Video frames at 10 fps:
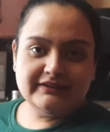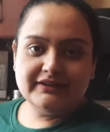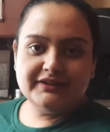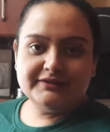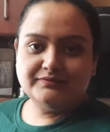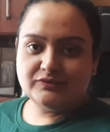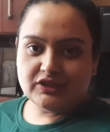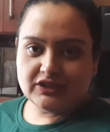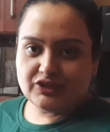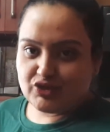the
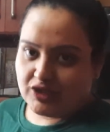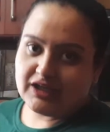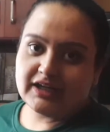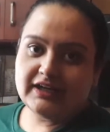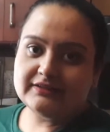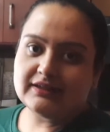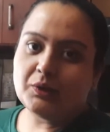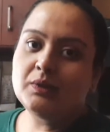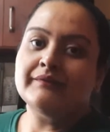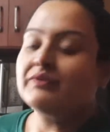chana right
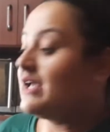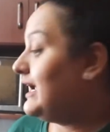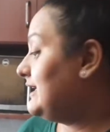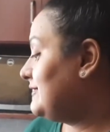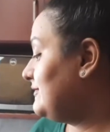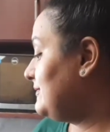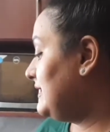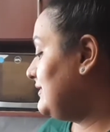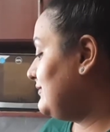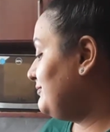now, and
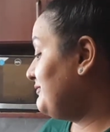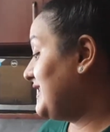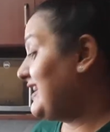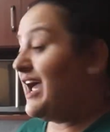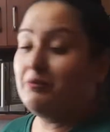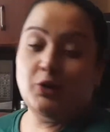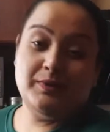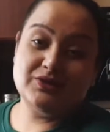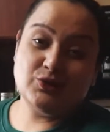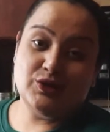my grandmom
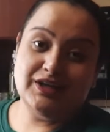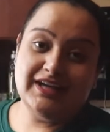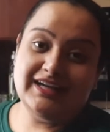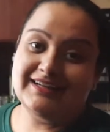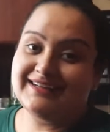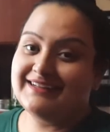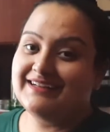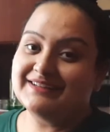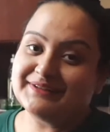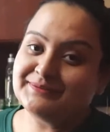has gone ahead and
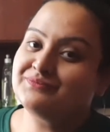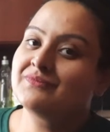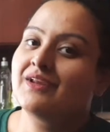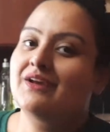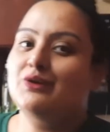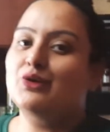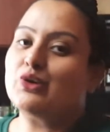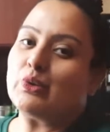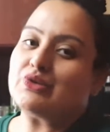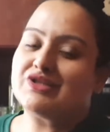
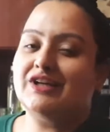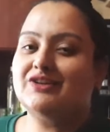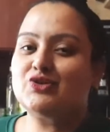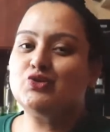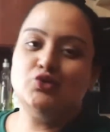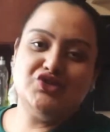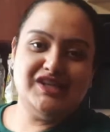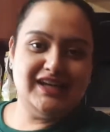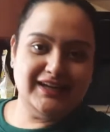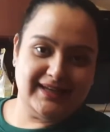roasted the
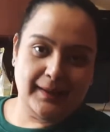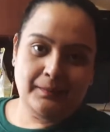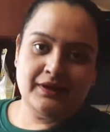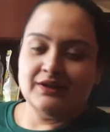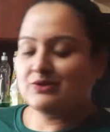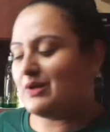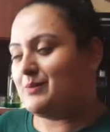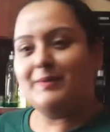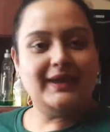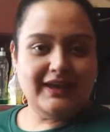suji and kept. So I'll be
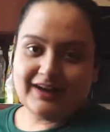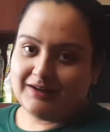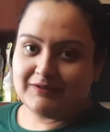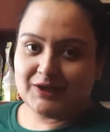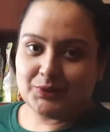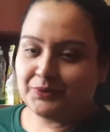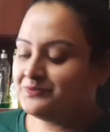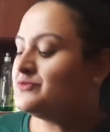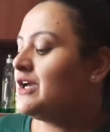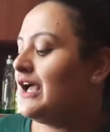making halwa too.
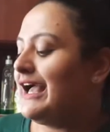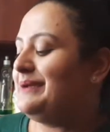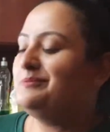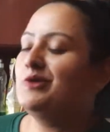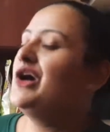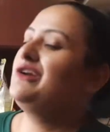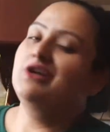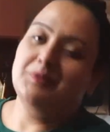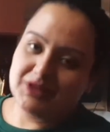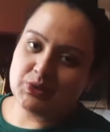I'm not gonna
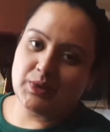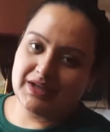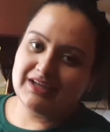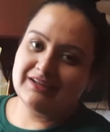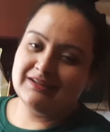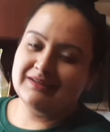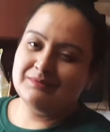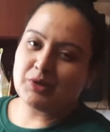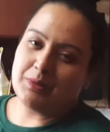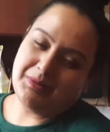be showing,
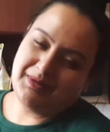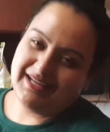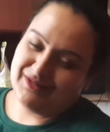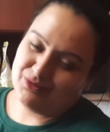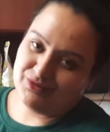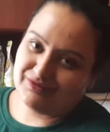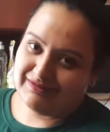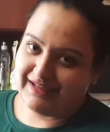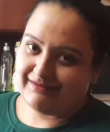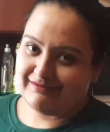probably, I don't know,
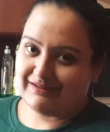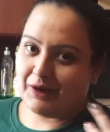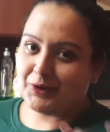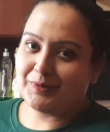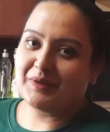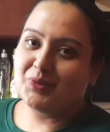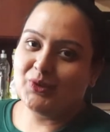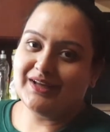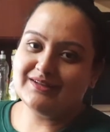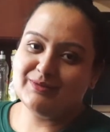like how to make
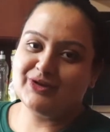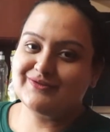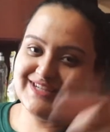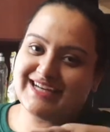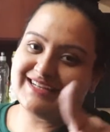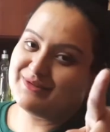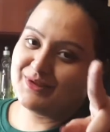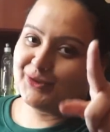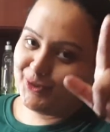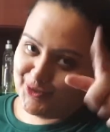puris, because Vishal is the one
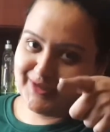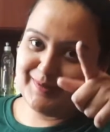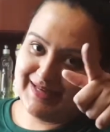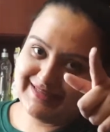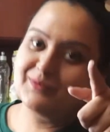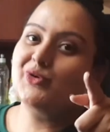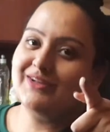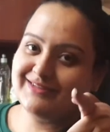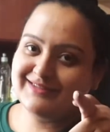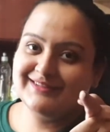who usually makes the
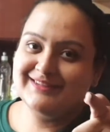puris.